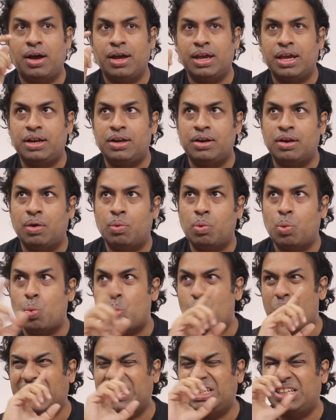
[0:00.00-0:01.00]
in a
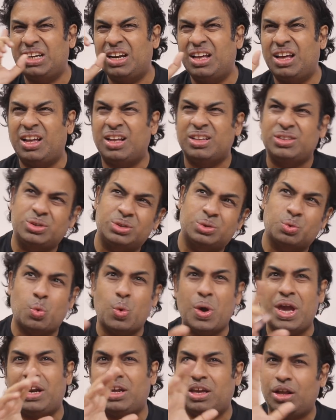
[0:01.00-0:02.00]
1
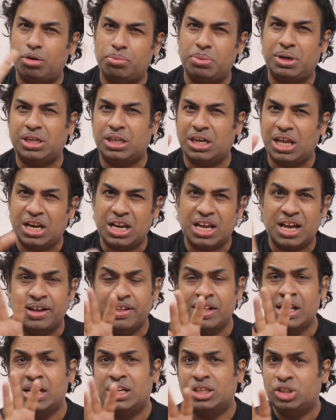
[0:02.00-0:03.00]
square kilometer
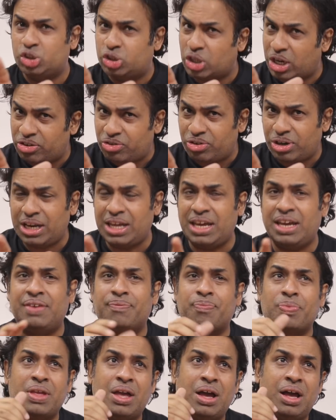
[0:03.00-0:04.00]
area,
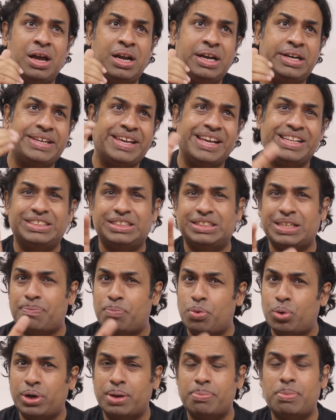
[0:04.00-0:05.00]
generally it can
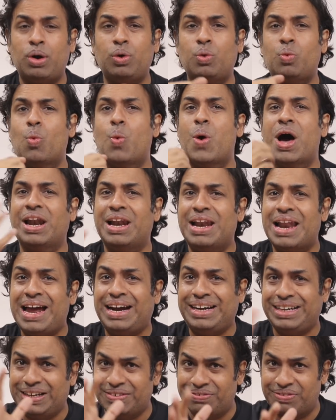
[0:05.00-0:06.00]
support about 1
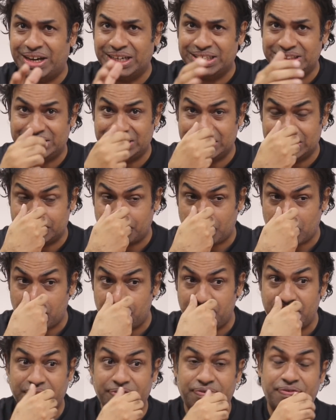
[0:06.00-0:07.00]
lakh devices.
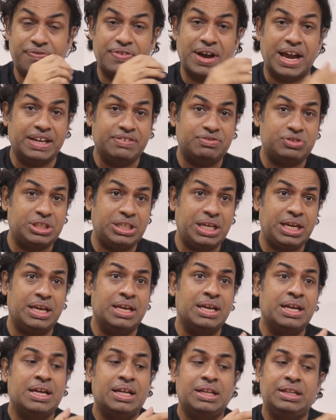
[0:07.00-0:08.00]
With
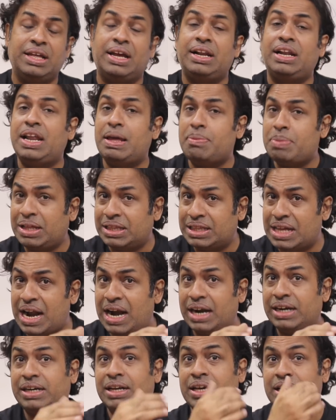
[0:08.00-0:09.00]
5G, they're claiming
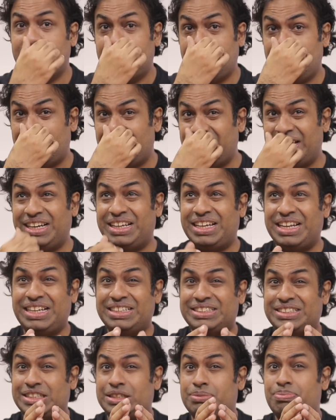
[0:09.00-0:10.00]
that they can
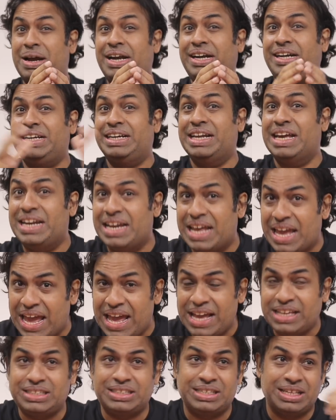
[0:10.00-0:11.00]
increase this by
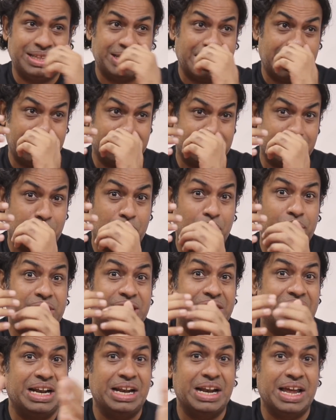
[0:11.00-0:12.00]
10x, that is
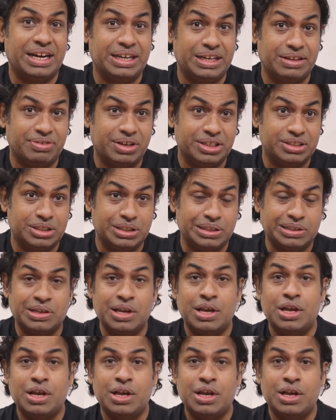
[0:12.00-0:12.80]
about 10 lakh devices.